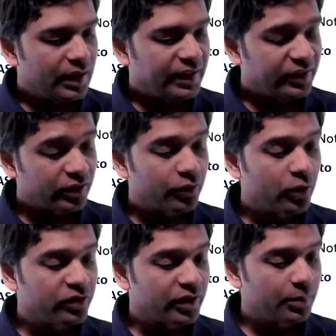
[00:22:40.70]
Yes, of
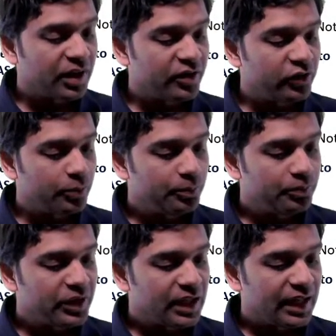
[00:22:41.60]
course, Sabha Anjum.
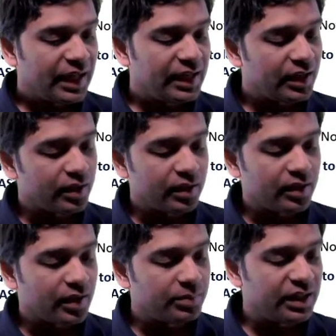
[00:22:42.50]

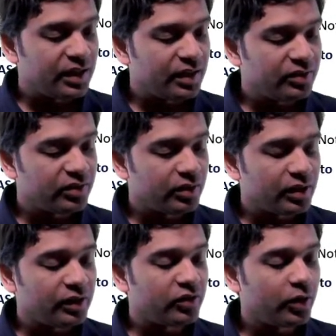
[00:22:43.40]

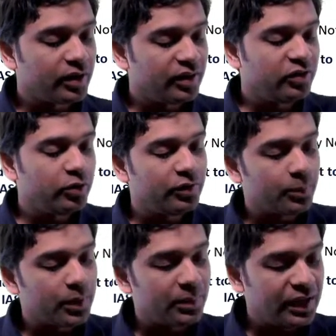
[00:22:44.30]
It's not an issue if you're
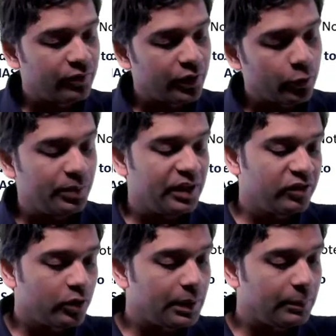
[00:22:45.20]
preparing for
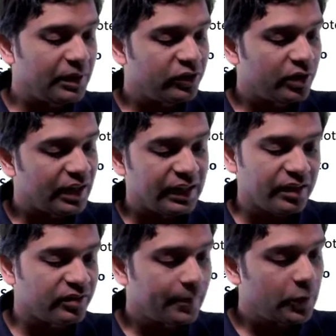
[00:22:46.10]
UPSC or BPSC or any
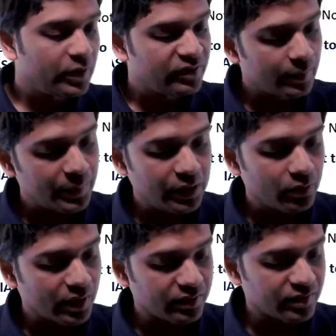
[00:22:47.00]
exam. You can submit
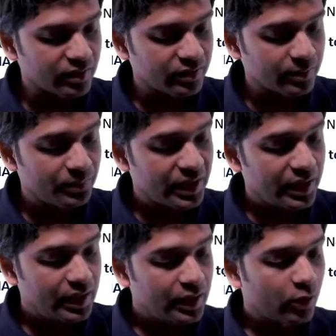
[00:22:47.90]
your answers
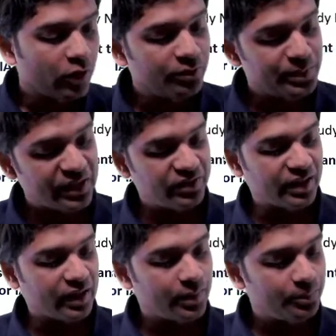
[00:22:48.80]
of PSAR.